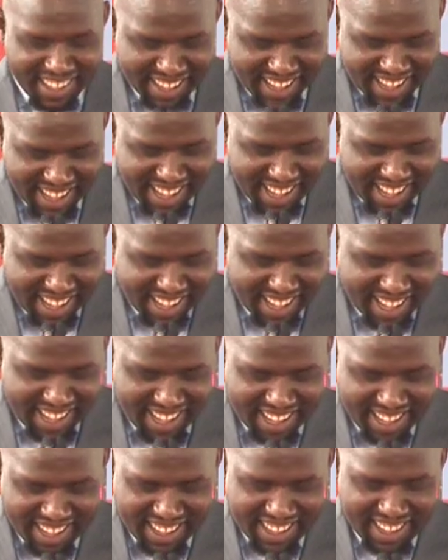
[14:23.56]

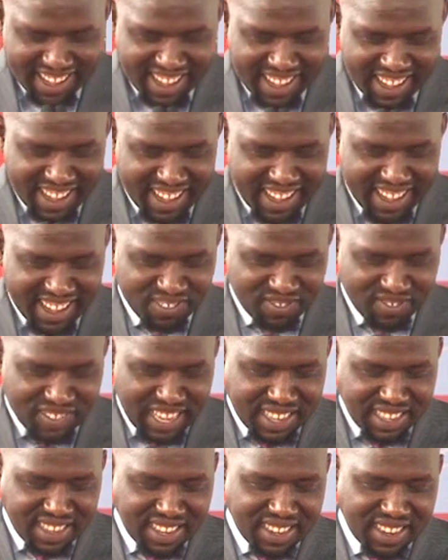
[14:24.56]

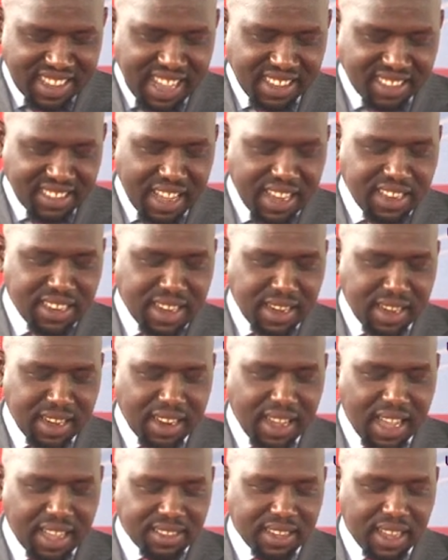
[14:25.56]
But
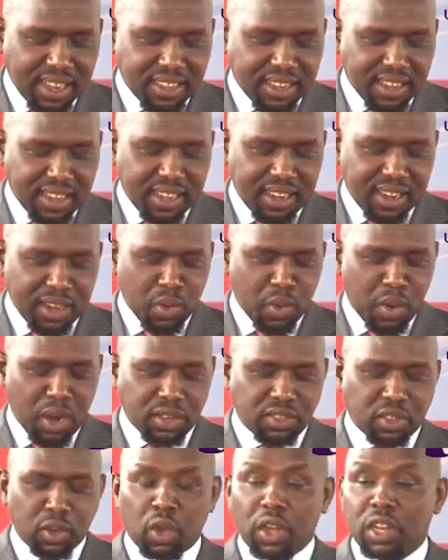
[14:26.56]
Asante
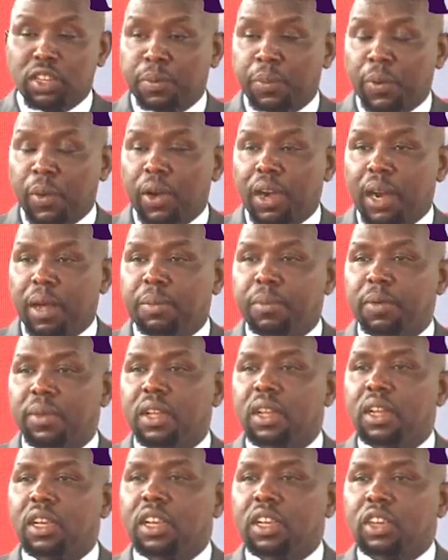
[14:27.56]
Rewards Loyalty Program
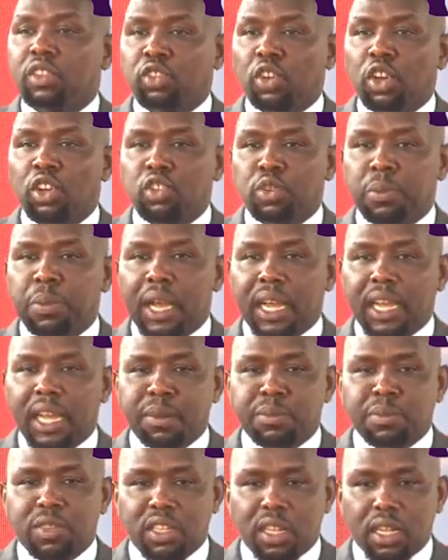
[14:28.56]
is going to be a
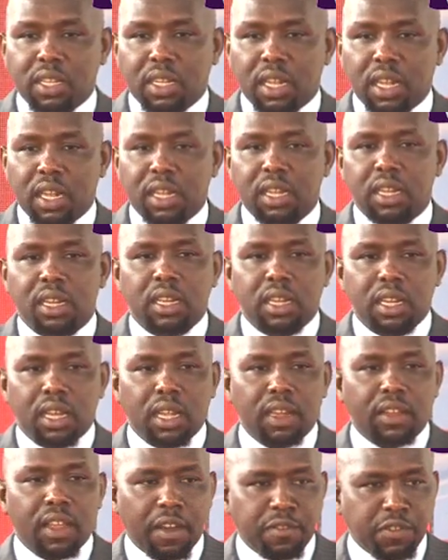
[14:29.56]
game changer
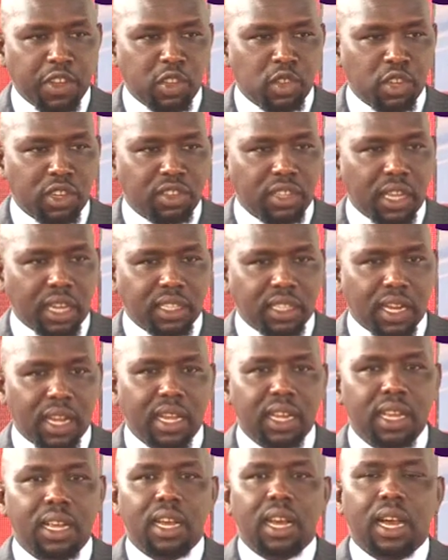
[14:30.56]
in the aviation sector.
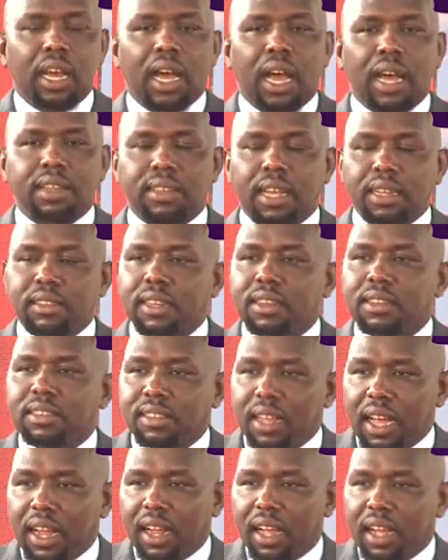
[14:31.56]
Asanteni
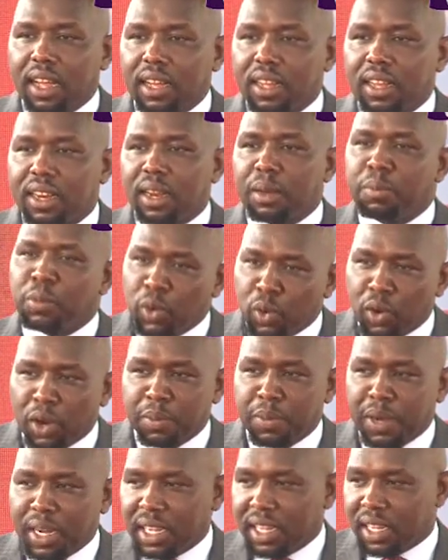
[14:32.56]
sana na Mungu
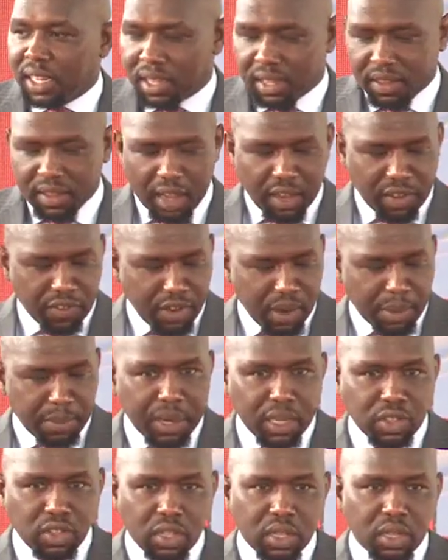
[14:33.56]
awabariki. Thank you very
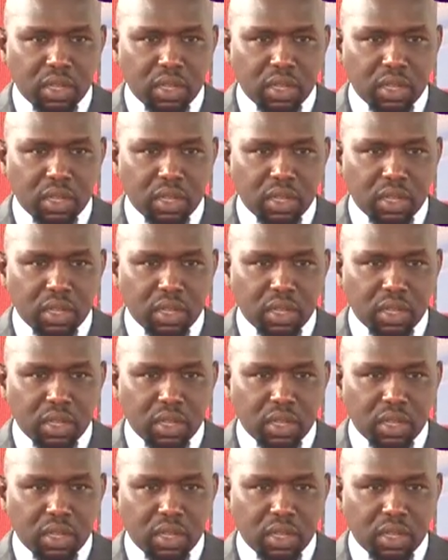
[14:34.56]
much.